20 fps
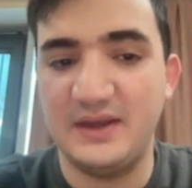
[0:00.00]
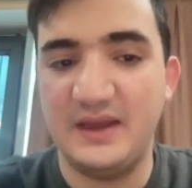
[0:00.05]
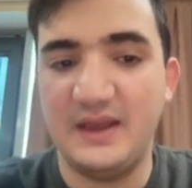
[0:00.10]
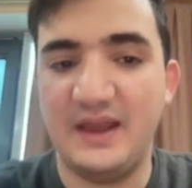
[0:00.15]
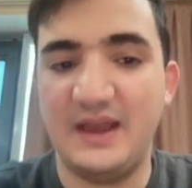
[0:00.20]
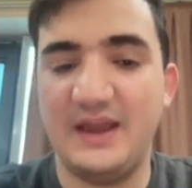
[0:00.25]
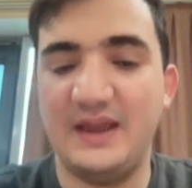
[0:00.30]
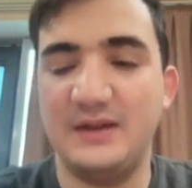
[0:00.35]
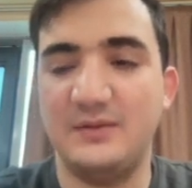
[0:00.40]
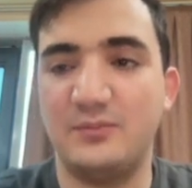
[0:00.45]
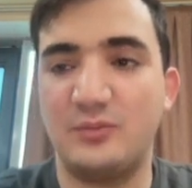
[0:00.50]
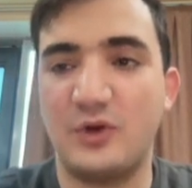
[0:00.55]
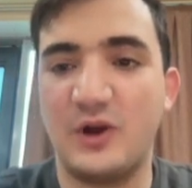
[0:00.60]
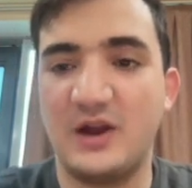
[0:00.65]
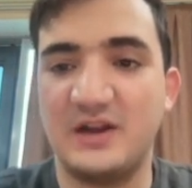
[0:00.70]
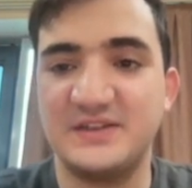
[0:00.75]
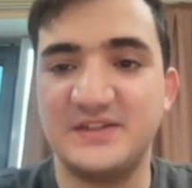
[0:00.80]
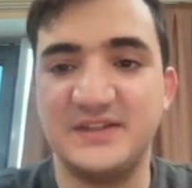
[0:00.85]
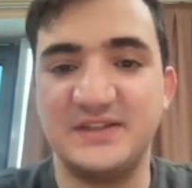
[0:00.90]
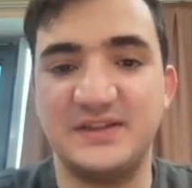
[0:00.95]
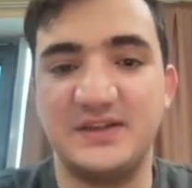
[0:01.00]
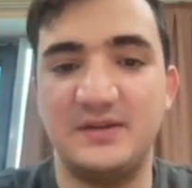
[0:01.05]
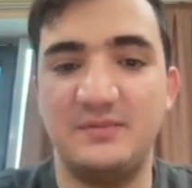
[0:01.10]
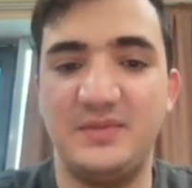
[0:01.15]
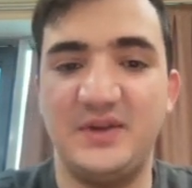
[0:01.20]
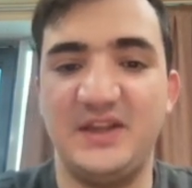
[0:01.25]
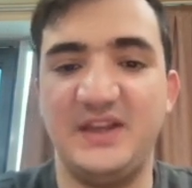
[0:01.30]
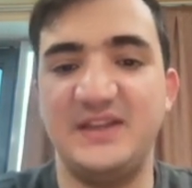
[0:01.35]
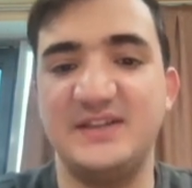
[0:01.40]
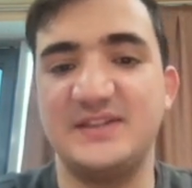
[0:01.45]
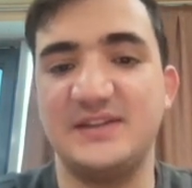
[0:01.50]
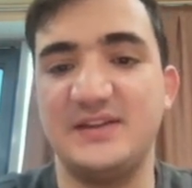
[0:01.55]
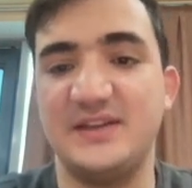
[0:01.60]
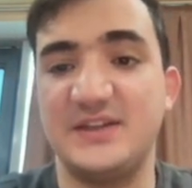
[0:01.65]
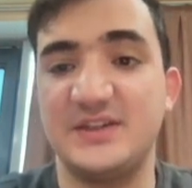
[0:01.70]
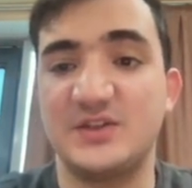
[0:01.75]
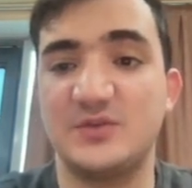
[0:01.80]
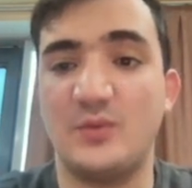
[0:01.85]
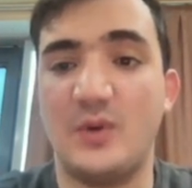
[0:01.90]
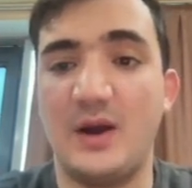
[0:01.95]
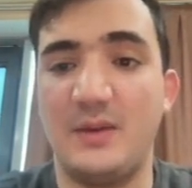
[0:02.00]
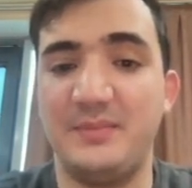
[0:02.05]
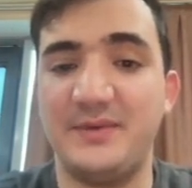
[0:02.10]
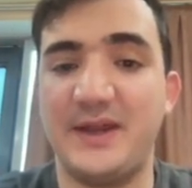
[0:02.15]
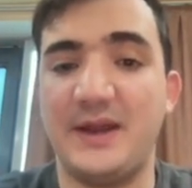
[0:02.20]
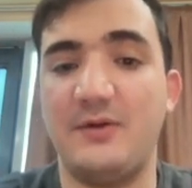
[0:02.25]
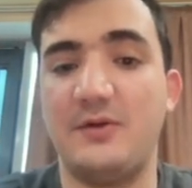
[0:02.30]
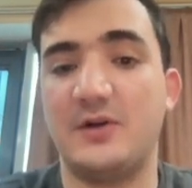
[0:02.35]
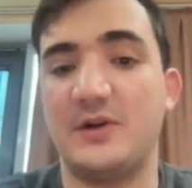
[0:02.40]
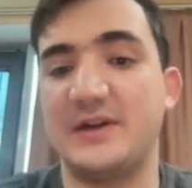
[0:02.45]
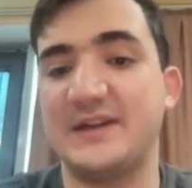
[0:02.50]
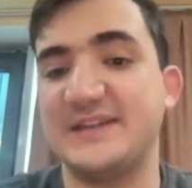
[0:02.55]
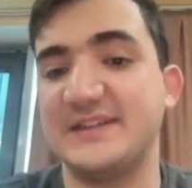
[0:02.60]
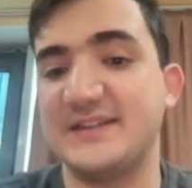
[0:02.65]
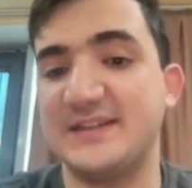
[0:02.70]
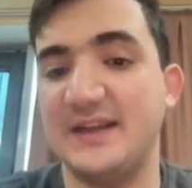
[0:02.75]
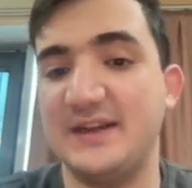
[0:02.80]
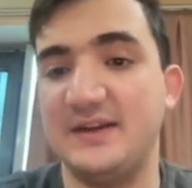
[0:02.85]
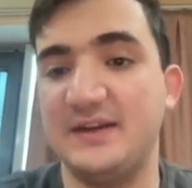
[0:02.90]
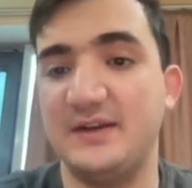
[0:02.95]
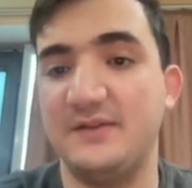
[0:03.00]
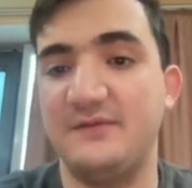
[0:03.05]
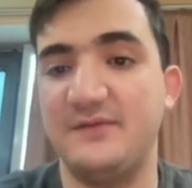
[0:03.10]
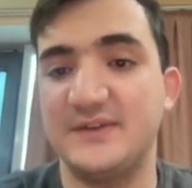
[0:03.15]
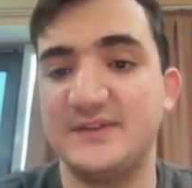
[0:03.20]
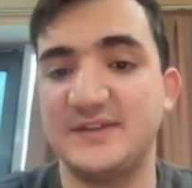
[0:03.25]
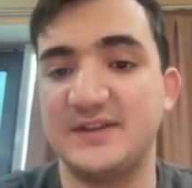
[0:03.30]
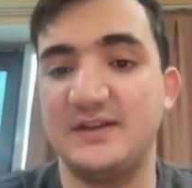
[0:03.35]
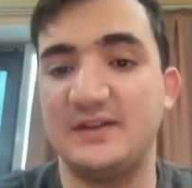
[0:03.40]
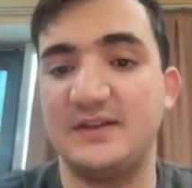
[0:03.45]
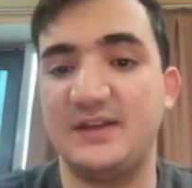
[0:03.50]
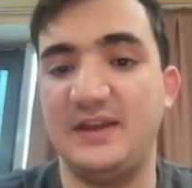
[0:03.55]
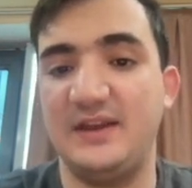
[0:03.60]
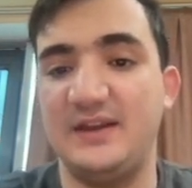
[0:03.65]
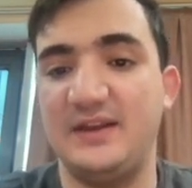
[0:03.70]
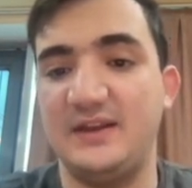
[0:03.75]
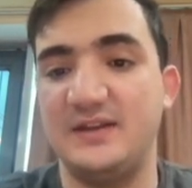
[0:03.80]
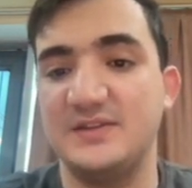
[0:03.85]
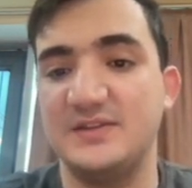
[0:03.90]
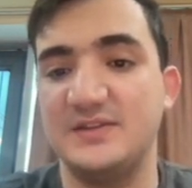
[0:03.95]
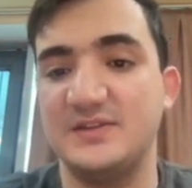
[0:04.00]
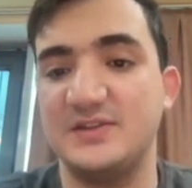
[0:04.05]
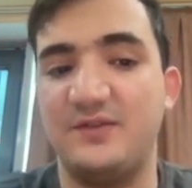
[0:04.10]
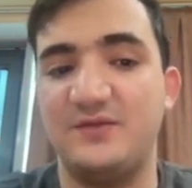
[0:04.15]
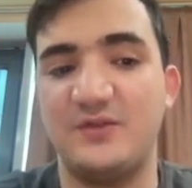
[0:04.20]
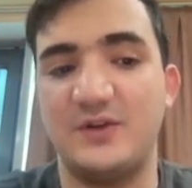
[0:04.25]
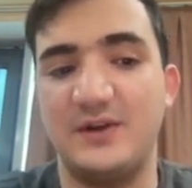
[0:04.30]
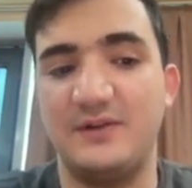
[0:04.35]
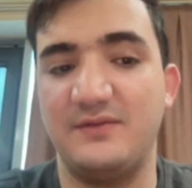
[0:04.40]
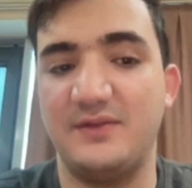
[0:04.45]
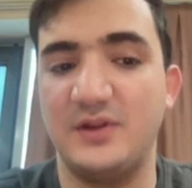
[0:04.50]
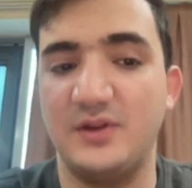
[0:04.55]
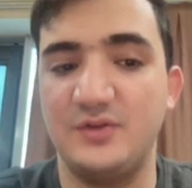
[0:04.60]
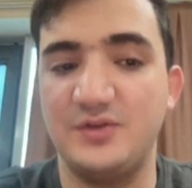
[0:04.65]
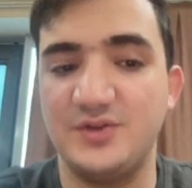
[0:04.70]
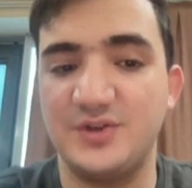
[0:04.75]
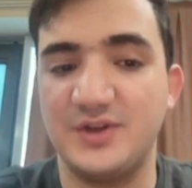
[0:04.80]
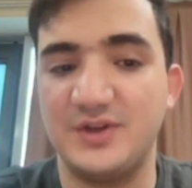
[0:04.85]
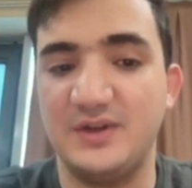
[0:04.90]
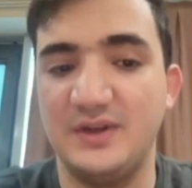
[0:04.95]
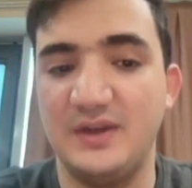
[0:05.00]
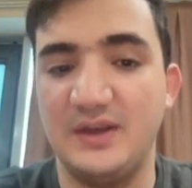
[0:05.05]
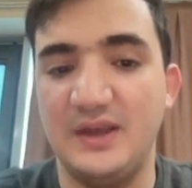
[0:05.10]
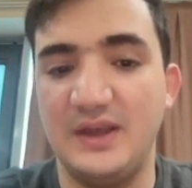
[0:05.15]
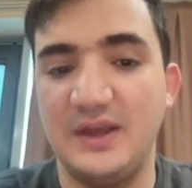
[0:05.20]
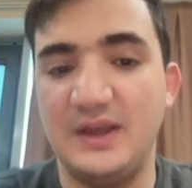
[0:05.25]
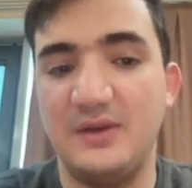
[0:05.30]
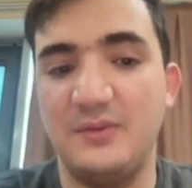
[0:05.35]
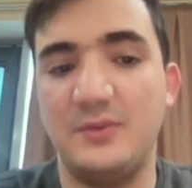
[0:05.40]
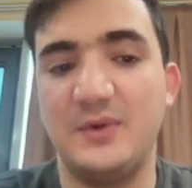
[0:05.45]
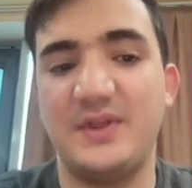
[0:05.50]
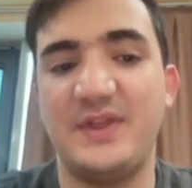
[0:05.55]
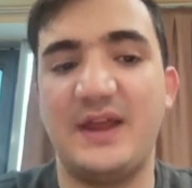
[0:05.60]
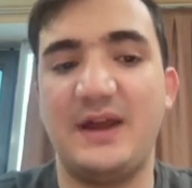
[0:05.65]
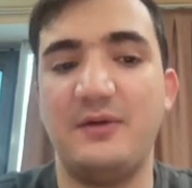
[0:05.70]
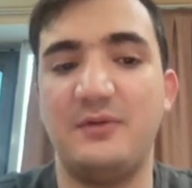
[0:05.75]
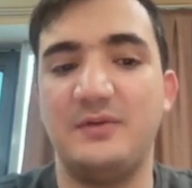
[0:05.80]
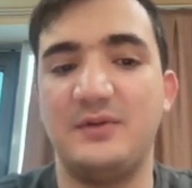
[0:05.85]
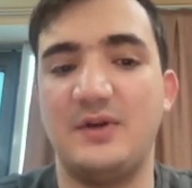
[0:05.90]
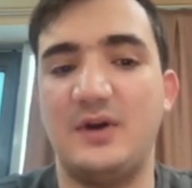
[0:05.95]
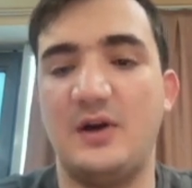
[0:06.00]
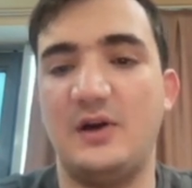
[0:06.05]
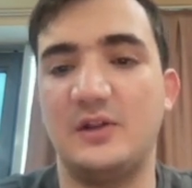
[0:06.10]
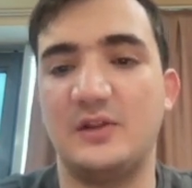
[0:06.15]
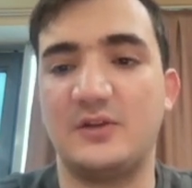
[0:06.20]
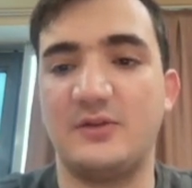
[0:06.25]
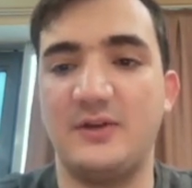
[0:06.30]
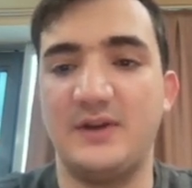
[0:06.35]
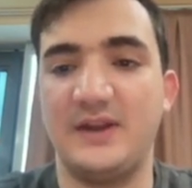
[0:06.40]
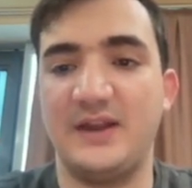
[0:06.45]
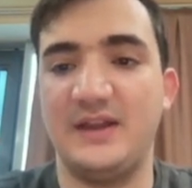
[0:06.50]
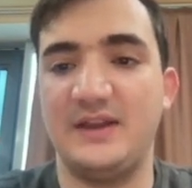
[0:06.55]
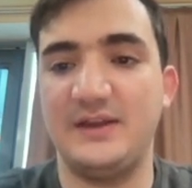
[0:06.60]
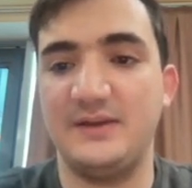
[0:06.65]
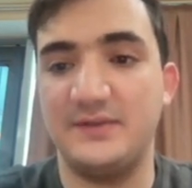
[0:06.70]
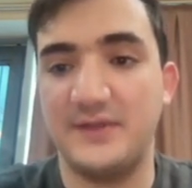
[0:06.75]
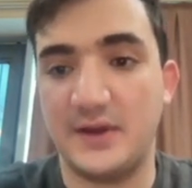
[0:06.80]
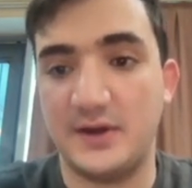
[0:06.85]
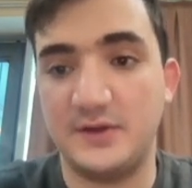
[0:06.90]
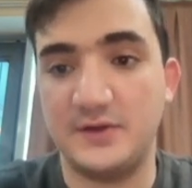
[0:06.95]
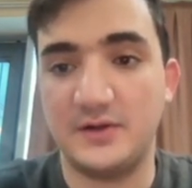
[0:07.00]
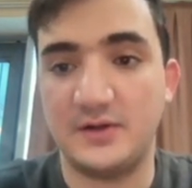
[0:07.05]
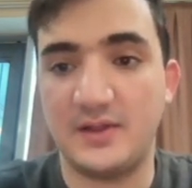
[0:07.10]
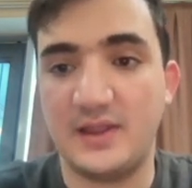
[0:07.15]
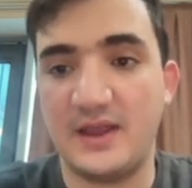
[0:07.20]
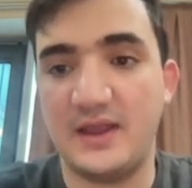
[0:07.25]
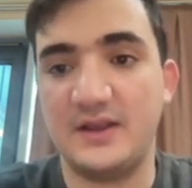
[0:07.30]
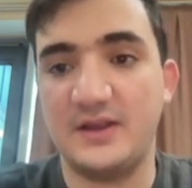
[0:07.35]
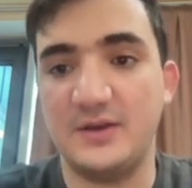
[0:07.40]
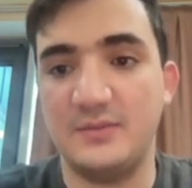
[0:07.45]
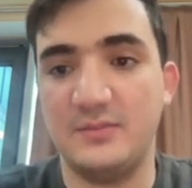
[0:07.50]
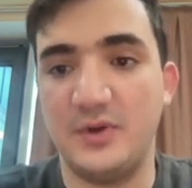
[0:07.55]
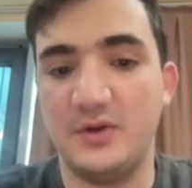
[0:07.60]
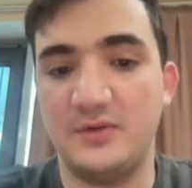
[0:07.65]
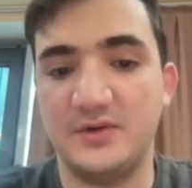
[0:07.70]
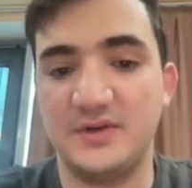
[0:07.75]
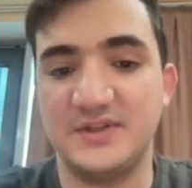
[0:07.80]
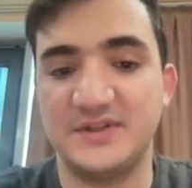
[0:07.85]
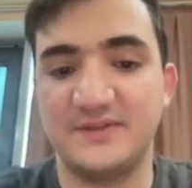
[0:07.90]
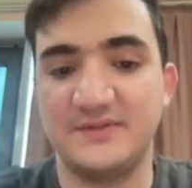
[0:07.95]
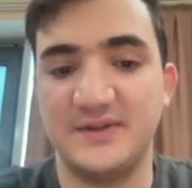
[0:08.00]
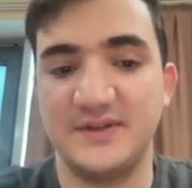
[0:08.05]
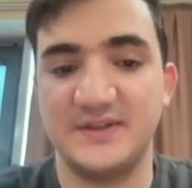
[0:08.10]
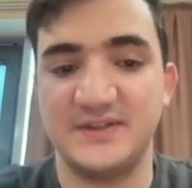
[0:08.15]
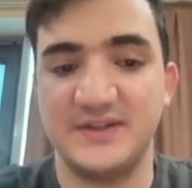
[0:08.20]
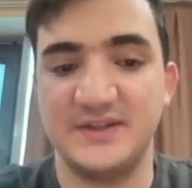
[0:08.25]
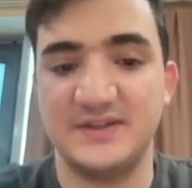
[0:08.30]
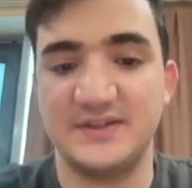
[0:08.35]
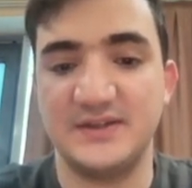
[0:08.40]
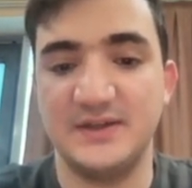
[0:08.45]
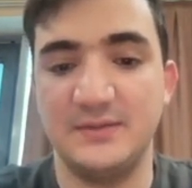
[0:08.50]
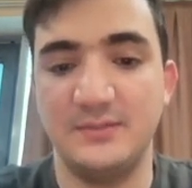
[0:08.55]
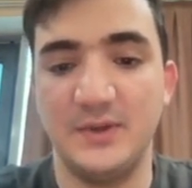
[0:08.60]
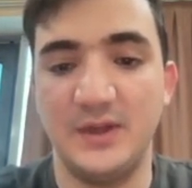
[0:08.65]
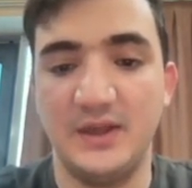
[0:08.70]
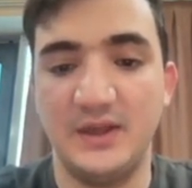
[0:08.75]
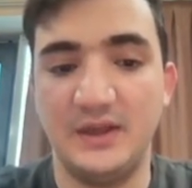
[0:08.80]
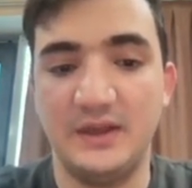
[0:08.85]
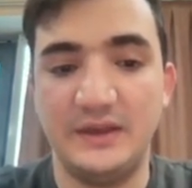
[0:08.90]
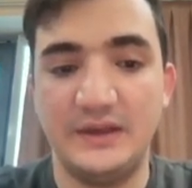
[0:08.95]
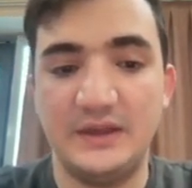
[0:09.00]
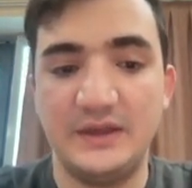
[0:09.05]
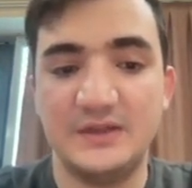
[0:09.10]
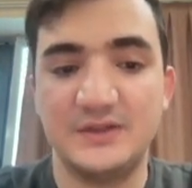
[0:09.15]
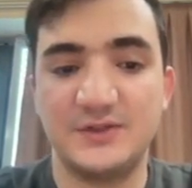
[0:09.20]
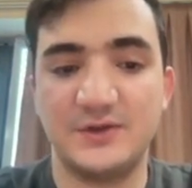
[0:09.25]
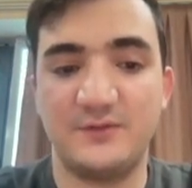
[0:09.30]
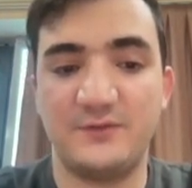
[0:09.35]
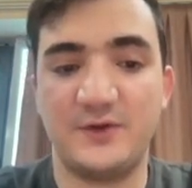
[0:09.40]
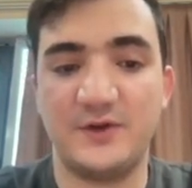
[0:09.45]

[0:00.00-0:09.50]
And proxies can be easily swapped out or extended, facilitating software evolution without altering any of the underlying components of the system. So for